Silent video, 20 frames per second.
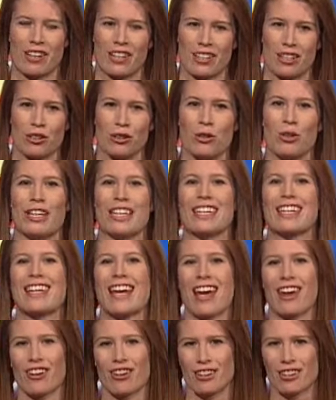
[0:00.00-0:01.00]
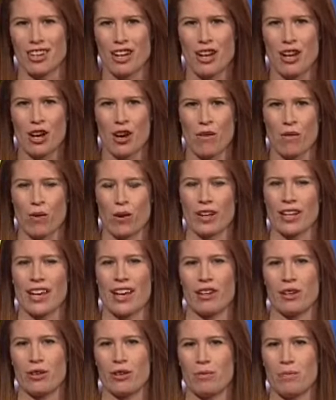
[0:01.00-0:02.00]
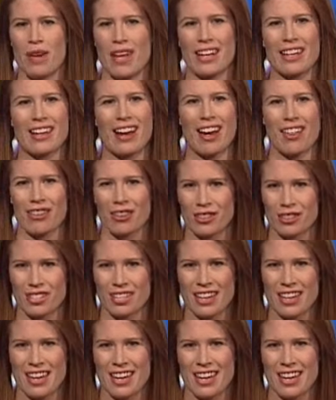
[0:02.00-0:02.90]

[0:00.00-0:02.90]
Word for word: including Kennard, Fort Calhoun, many others.